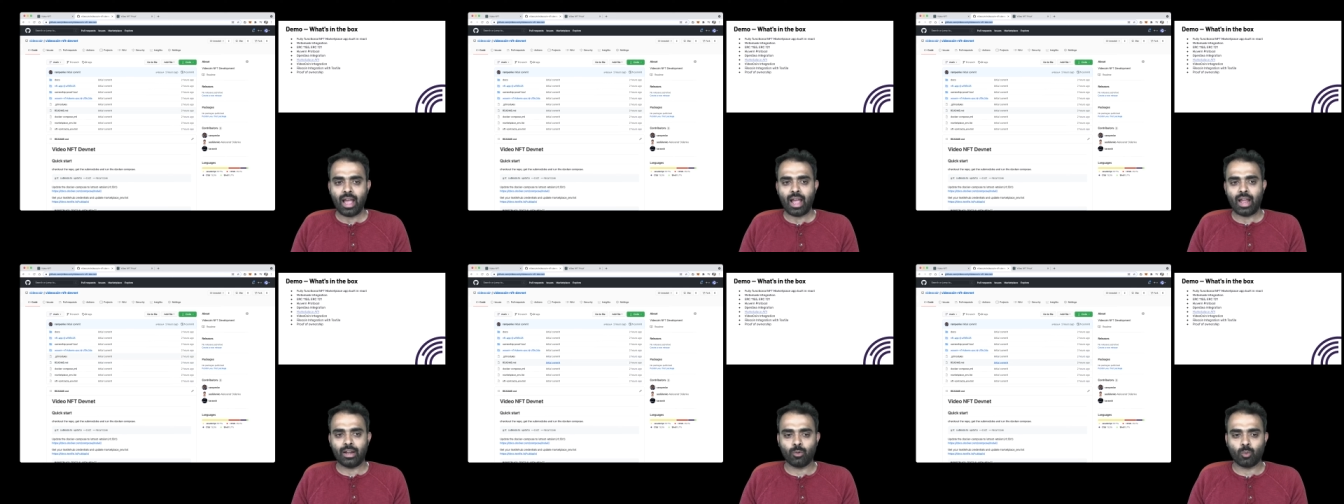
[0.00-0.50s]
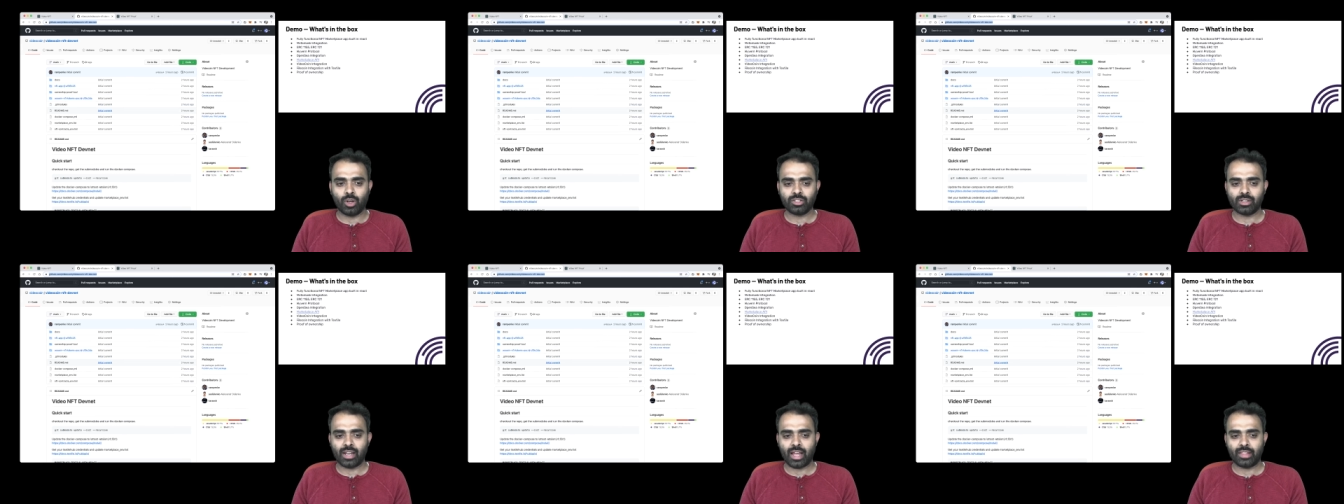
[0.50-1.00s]
And
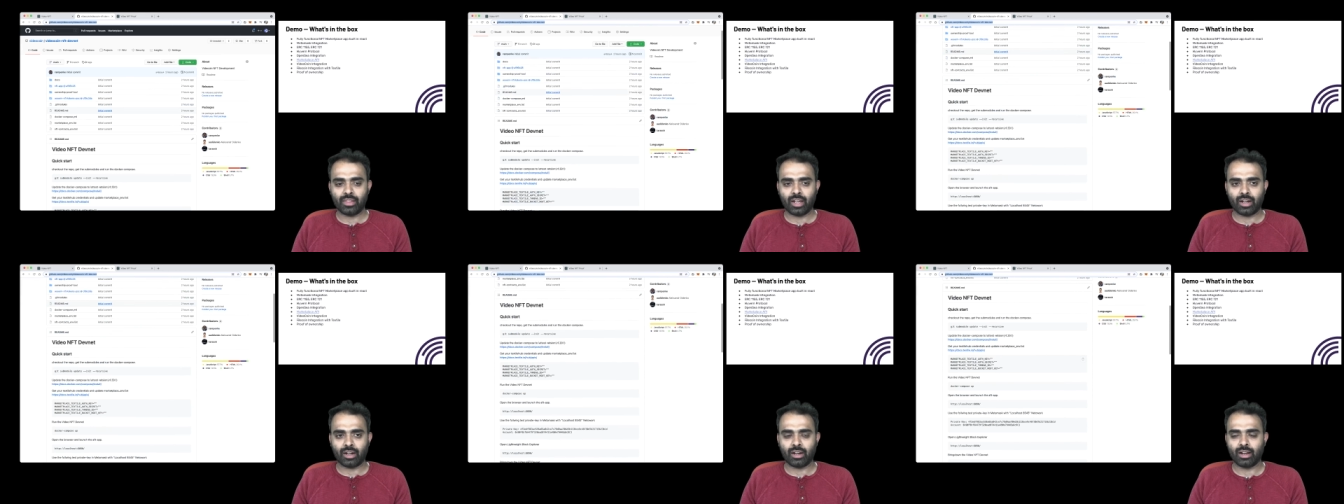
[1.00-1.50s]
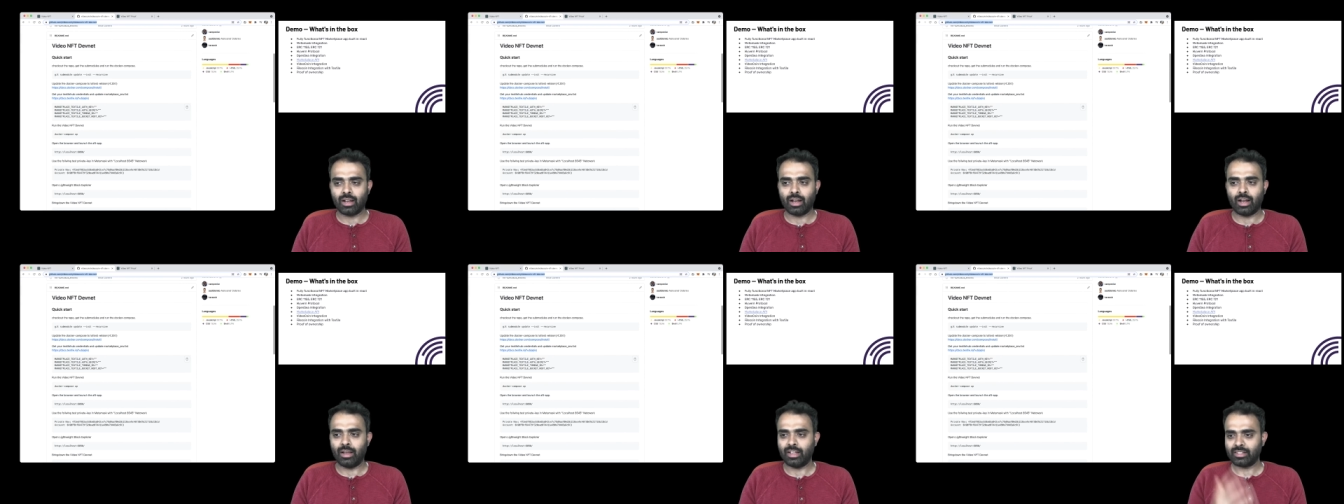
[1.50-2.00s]
once you land there,
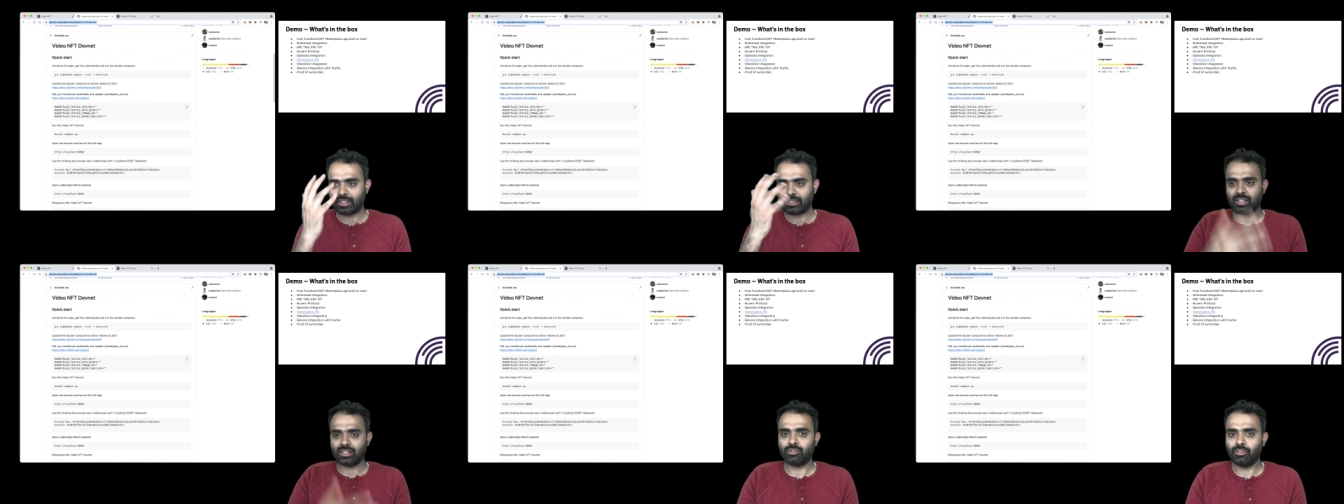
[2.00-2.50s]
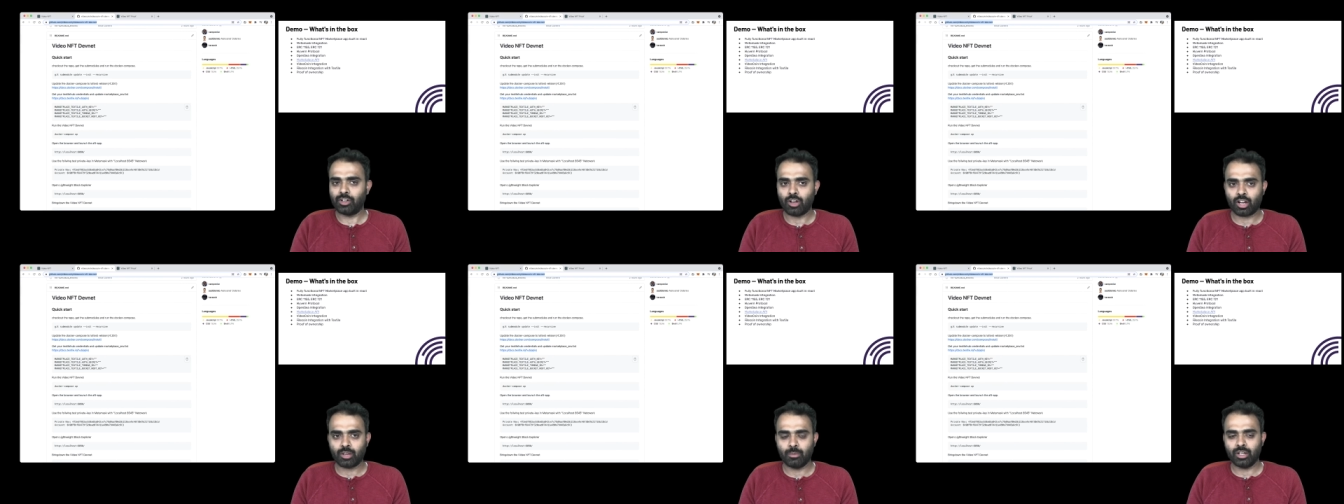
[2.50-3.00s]
uh, it's extensively
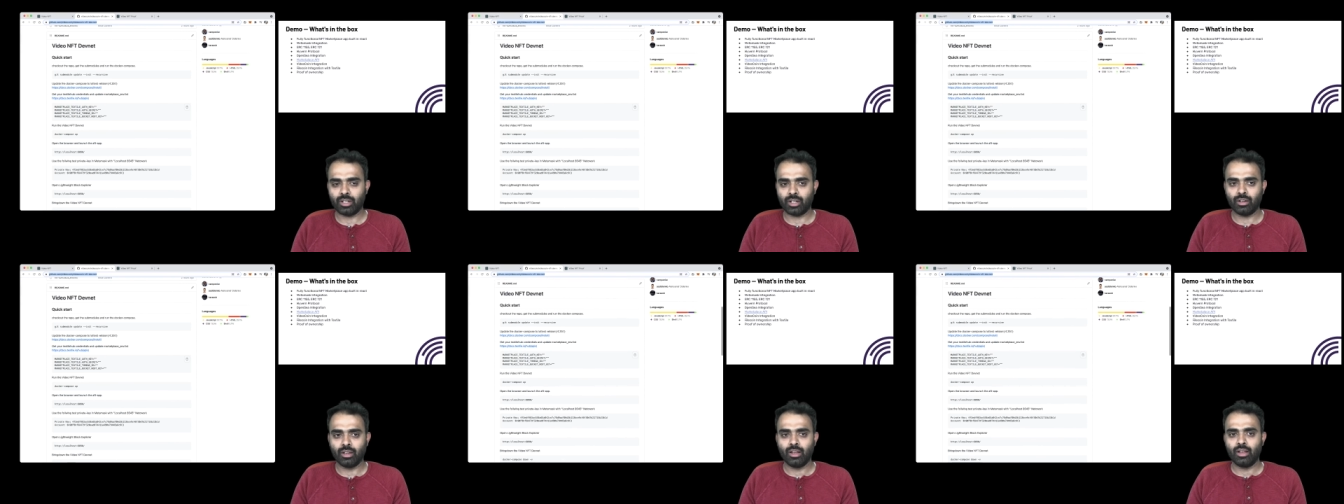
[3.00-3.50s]
documented.